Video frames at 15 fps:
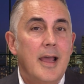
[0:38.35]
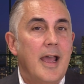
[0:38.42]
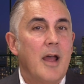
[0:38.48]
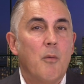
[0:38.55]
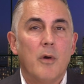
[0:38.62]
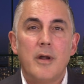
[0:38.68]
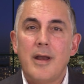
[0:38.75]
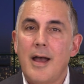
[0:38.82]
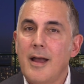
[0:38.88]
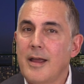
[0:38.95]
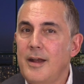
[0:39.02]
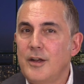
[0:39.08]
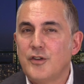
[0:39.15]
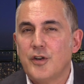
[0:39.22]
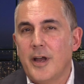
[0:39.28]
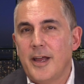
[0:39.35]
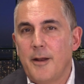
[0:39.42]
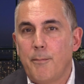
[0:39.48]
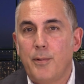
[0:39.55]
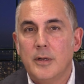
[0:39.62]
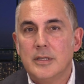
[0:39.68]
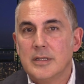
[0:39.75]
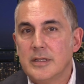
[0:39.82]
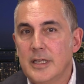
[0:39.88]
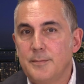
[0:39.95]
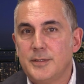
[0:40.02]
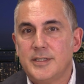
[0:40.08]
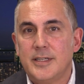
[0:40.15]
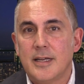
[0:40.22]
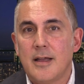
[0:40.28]
And we're not going to try to put
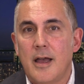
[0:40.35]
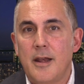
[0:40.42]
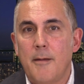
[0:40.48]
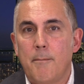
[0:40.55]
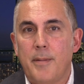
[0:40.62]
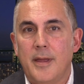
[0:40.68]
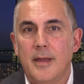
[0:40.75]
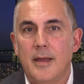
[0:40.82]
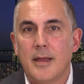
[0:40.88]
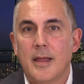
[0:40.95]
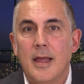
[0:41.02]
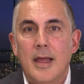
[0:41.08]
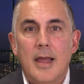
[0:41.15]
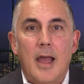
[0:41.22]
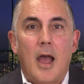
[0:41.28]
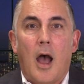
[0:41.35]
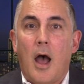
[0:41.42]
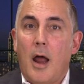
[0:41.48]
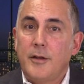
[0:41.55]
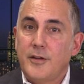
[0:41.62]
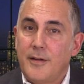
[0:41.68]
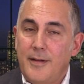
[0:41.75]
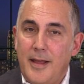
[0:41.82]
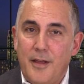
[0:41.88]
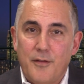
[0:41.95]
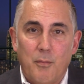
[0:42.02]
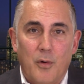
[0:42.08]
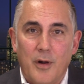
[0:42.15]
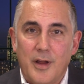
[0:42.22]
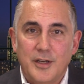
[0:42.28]
lipstick on a pig on today's
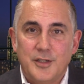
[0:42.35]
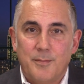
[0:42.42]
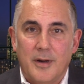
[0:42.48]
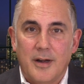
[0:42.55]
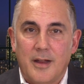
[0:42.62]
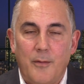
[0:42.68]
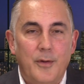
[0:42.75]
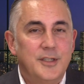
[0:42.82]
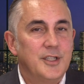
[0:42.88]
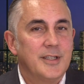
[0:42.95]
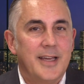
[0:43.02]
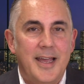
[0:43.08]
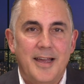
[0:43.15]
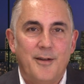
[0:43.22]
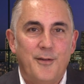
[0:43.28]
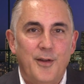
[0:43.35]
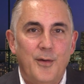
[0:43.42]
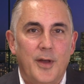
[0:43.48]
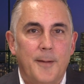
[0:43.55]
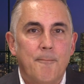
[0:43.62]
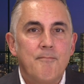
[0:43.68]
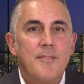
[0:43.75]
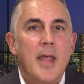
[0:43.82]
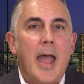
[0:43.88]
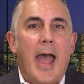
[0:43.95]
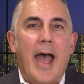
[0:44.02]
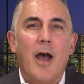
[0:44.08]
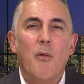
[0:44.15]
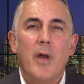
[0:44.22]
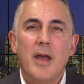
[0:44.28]
mortgage market. We just can't do it.
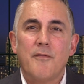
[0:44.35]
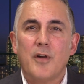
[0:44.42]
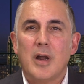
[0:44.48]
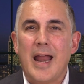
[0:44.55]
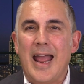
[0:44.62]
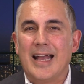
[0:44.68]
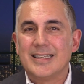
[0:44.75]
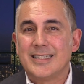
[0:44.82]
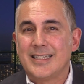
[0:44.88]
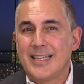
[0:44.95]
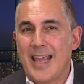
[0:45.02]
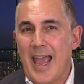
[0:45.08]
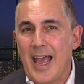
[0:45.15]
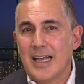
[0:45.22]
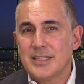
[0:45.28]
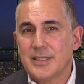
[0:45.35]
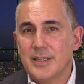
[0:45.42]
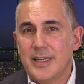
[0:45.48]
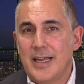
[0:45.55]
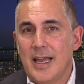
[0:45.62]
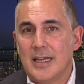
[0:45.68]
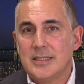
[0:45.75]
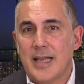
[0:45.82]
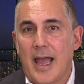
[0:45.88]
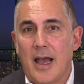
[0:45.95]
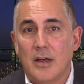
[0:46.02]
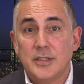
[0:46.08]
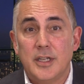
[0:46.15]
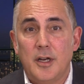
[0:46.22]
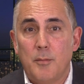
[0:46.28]
However, as ghastly as the
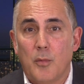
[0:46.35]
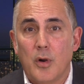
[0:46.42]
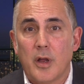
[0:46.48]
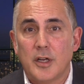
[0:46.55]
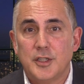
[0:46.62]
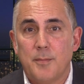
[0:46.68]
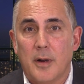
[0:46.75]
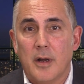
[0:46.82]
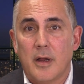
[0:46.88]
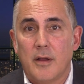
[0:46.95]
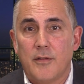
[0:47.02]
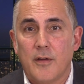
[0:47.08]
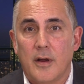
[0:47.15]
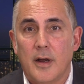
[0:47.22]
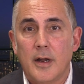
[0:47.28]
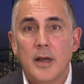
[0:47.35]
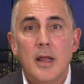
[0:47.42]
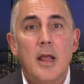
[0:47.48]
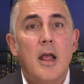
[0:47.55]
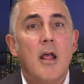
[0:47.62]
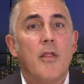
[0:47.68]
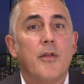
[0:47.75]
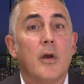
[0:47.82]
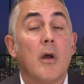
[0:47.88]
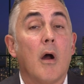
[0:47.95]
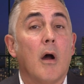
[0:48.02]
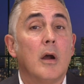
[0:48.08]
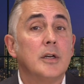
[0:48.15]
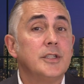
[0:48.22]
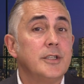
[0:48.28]
housing and mortgage markets are, there
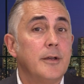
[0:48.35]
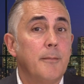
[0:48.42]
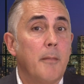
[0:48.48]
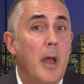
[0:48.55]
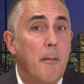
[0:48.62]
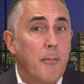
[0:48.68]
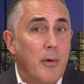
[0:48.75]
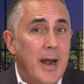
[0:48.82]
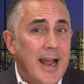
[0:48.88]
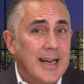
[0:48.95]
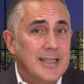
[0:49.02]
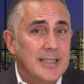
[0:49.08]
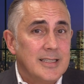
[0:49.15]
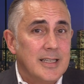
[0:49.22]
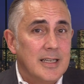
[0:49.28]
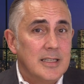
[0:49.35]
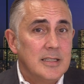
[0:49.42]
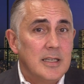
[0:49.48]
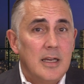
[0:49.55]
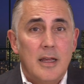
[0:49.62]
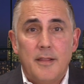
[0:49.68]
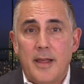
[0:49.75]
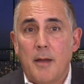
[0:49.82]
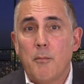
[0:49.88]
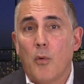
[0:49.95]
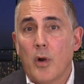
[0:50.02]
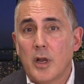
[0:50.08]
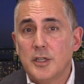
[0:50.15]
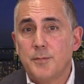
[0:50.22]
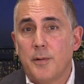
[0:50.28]
are some practices that
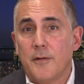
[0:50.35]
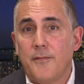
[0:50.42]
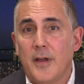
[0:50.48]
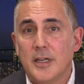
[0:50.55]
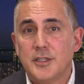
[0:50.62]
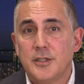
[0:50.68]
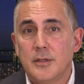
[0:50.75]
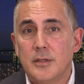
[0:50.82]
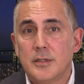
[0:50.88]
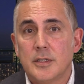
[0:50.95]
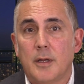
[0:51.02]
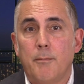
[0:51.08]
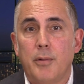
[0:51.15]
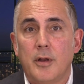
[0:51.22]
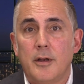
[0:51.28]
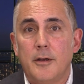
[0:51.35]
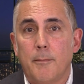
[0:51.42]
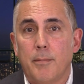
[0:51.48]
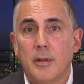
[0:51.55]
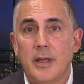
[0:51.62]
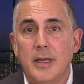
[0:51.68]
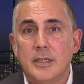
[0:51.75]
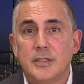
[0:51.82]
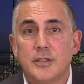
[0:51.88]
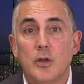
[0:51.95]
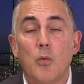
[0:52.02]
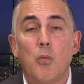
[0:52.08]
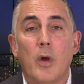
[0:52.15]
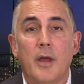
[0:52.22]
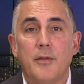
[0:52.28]
mortgage professionals can put into place to
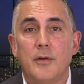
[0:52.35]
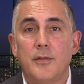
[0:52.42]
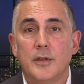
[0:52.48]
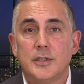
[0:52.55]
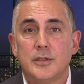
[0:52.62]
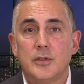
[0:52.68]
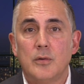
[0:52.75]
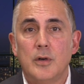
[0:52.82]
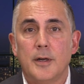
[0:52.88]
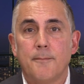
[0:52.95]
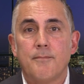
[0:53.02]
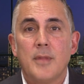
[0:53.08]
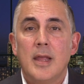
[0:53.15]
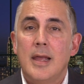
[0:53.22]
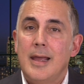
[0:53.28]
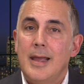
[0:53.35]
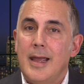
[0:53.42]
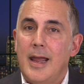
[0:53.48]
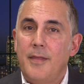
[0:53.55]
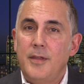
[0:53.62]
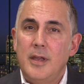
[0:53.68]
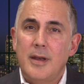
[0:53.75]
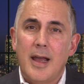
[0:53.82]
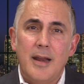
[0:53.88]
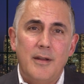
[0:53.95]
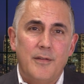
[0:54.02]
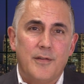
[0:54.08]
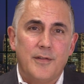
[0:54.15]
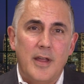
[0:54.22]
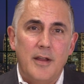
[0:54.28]
weather the storm. And the
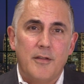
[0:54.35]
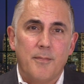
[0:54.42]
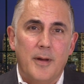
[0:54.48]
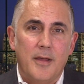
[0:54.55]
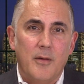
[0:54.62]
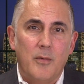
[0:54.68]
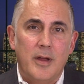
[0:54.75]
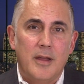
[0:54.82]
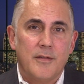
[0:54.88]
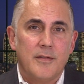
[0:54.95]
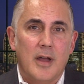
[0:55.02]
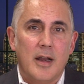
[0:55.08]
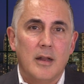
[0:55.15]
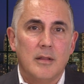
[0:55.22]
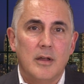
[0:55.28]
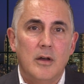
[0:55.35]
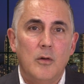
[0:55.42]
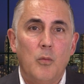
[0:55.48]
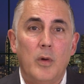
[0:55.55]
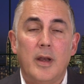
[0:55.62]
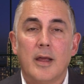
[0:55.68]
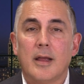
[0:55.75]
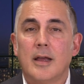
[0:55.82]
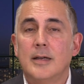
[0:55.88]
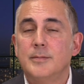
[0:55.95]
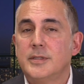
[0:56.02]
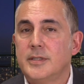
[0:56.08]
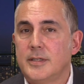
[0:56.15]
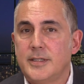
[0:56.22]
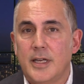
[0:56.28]
United States, by the way, is not alone when it
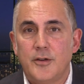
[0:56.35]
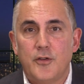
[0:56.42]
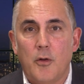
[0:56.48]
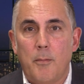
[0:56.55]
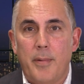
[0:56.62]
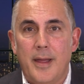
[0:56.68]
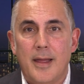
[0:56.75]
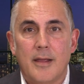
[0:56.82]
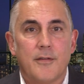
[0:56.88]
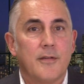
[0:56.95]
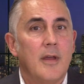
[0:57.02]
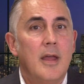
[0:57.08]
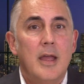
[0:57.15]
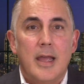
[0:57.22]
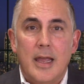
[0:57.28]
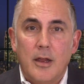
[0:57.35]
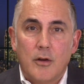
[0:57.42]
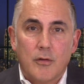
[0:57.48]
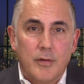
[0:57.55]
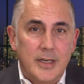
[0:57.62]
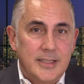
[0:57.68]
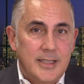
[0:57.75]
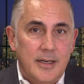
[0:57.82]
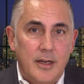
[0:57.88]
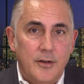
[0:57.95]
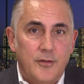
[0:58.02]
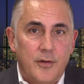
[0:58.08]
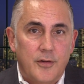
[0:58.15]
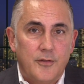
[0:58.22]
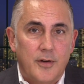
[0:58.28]
comes to central banks increasing
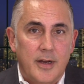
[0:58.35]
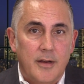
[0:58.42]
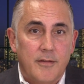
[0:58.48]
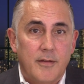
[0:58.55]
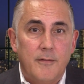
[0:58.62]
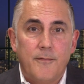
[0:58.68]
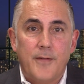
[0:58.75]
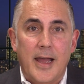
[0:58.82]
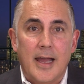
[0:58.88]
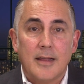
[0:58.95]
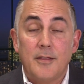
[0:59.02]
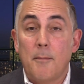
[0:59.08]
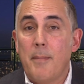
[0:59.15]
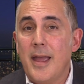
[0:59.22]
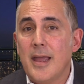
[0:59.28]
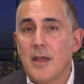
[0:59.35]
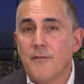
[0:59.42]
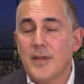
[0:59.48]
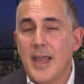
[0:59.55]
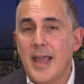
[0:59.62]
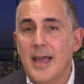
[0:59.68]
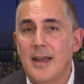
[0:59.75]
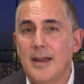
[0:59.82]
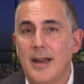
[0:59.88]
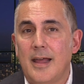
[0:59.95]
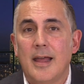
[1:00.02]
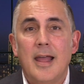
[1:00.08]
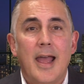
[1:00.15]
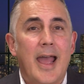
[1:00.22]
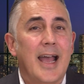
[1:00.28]
interest rates. In fact, the Bank of
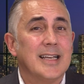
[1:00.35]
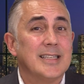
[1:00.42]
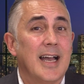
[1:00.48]
Canada has